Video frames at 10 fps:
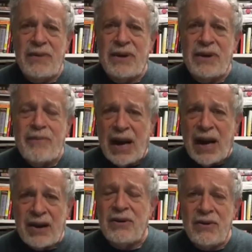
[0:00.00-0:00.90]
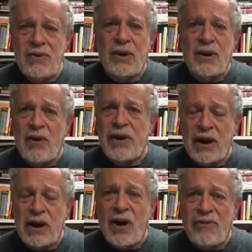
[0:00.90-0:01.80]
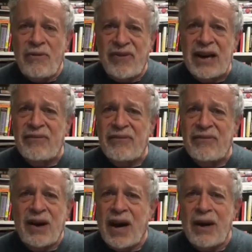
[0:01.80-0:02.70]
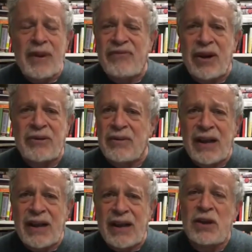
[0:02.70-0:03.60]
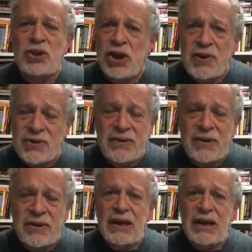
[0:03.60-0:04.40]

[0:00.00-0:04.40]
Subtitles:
young men who were going to go off and fight in Vietnam and felt that that was unjust.